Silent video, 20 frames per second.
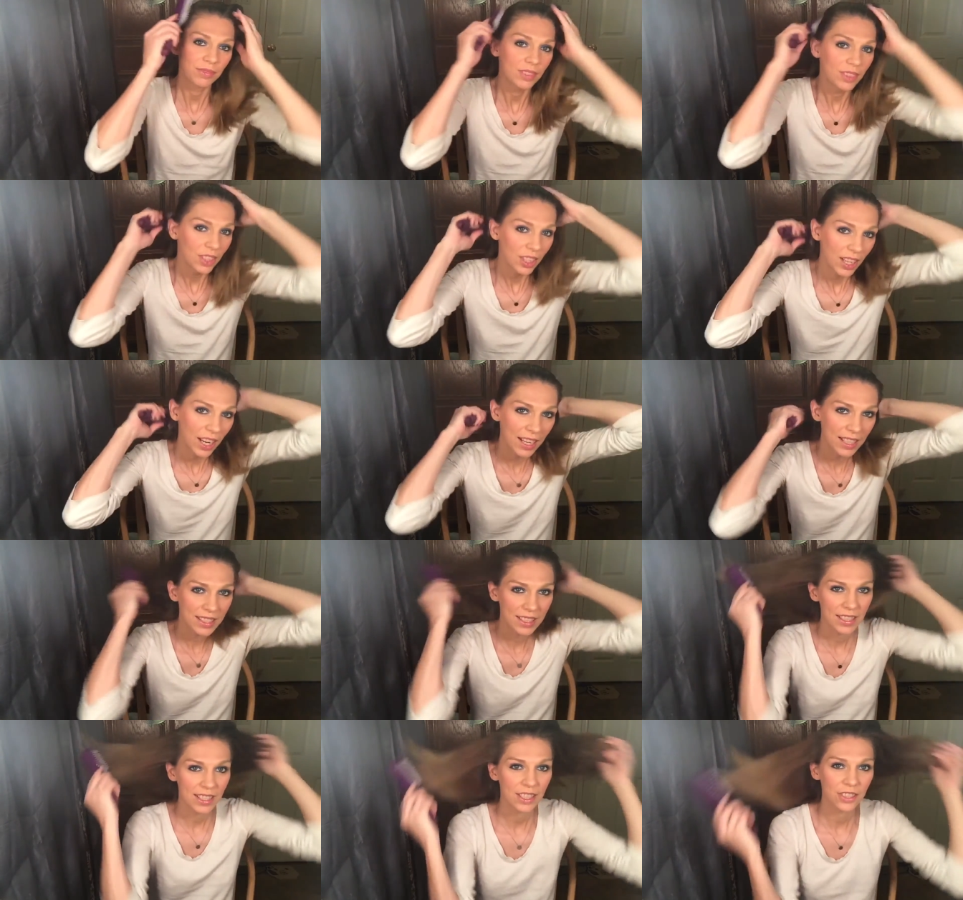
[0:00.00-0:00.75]
you
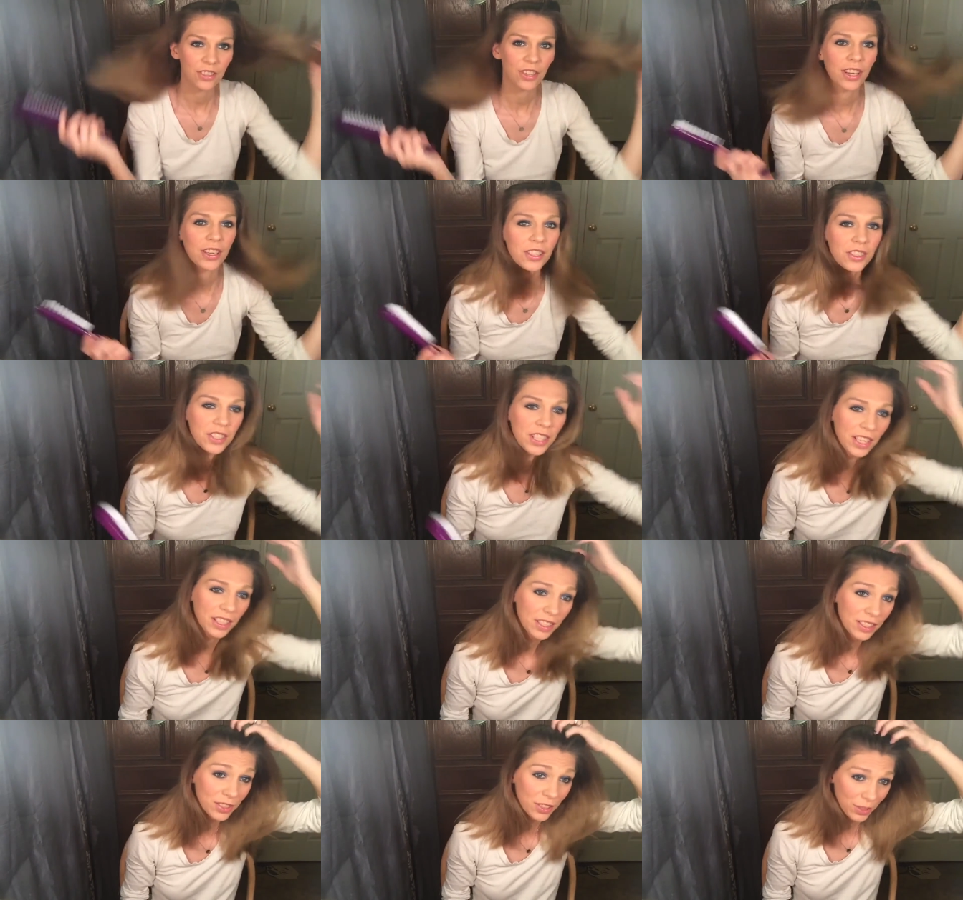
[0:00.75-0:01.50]
guys need to try your
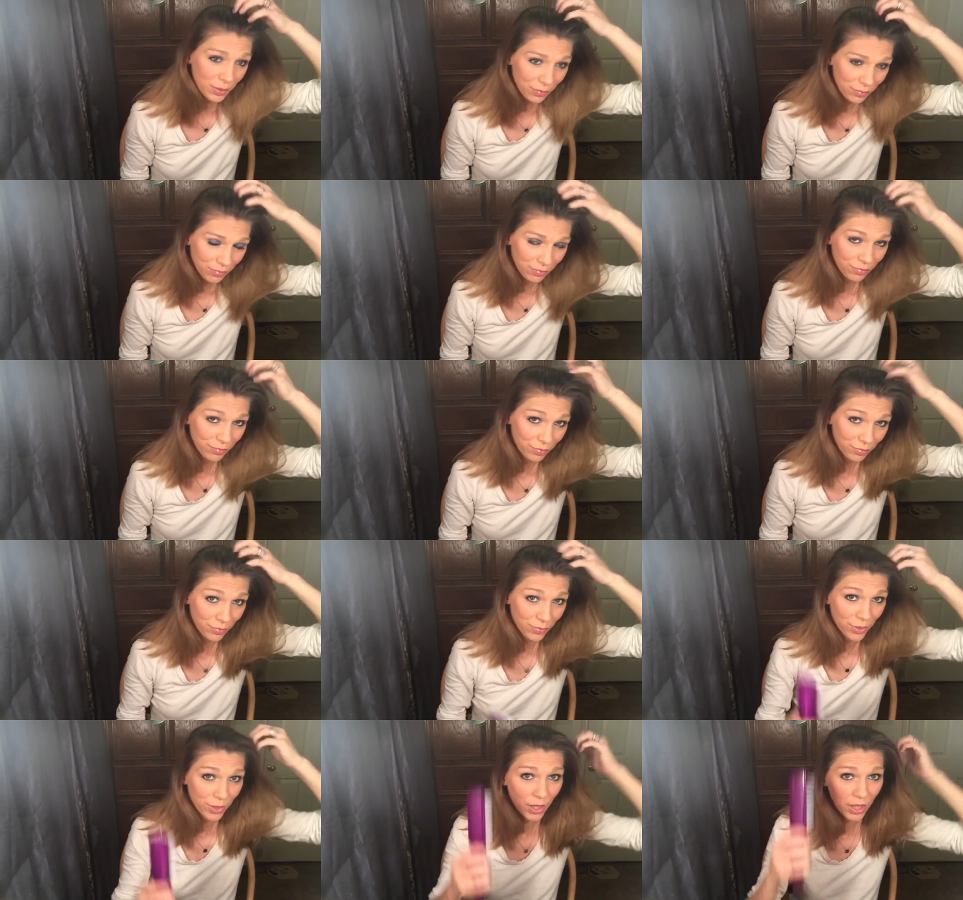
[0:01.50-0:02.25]
challenge.
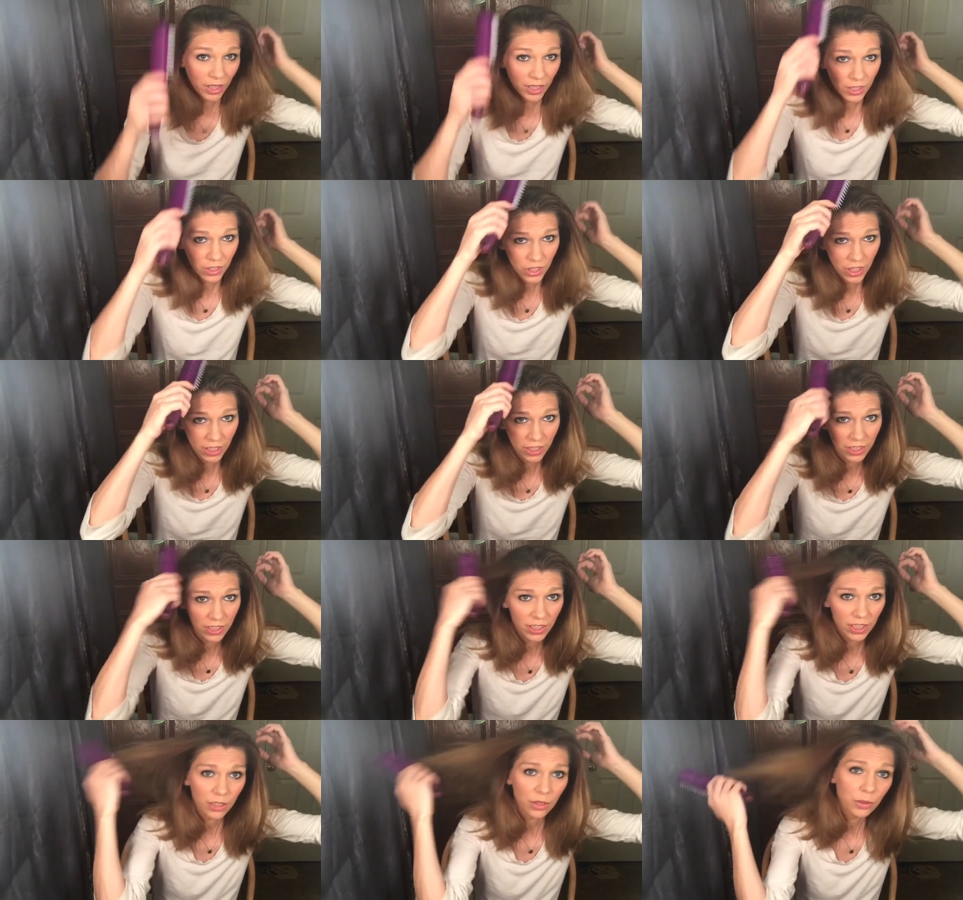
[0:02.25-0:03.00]
Try this
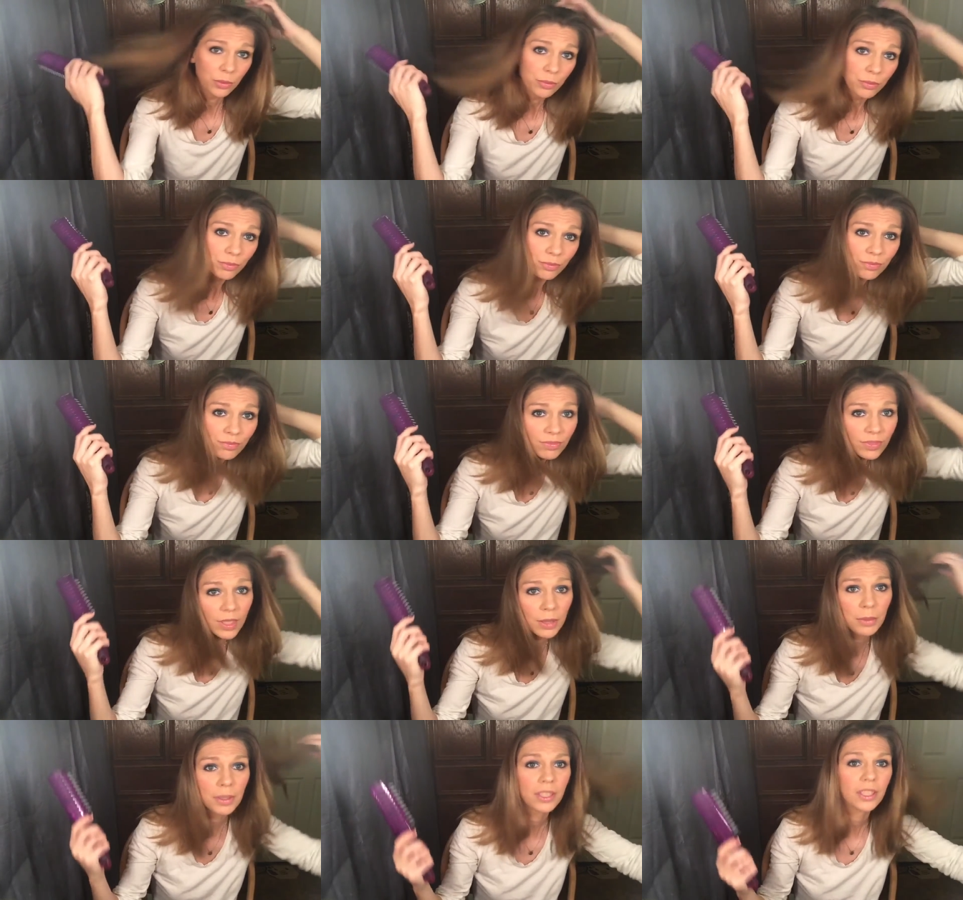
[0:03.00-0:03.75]
challenge at home.
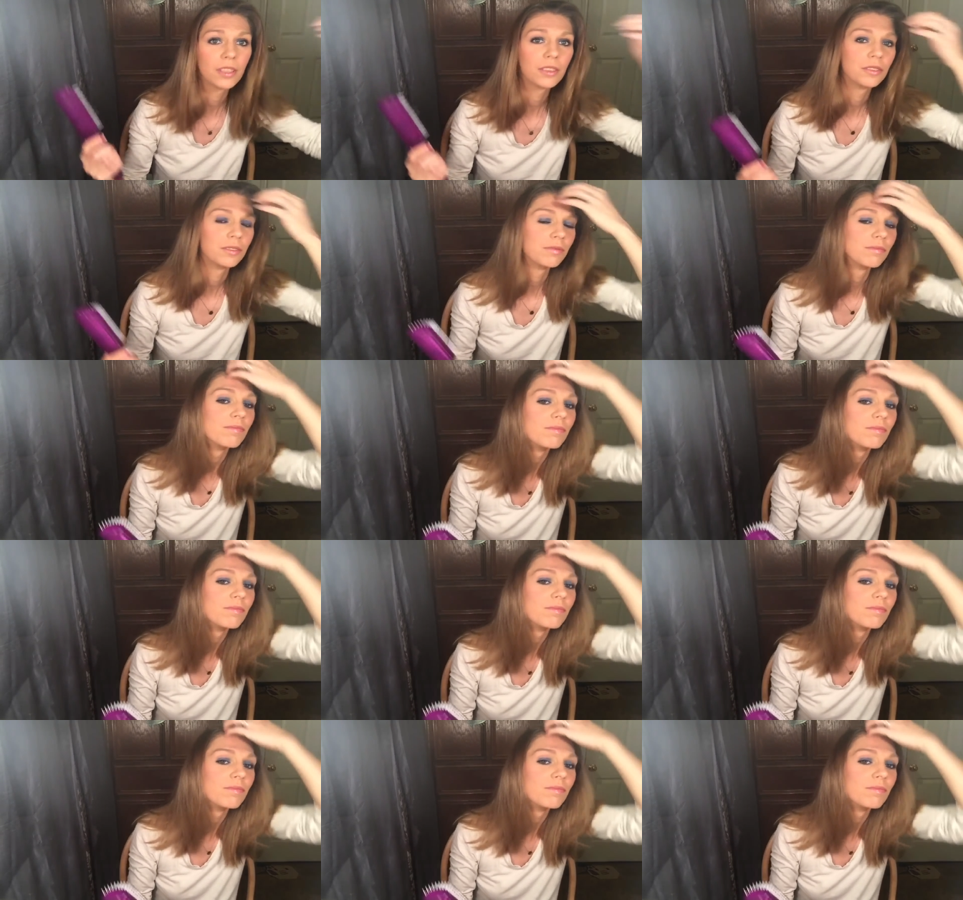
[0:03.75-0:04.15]
Let me know.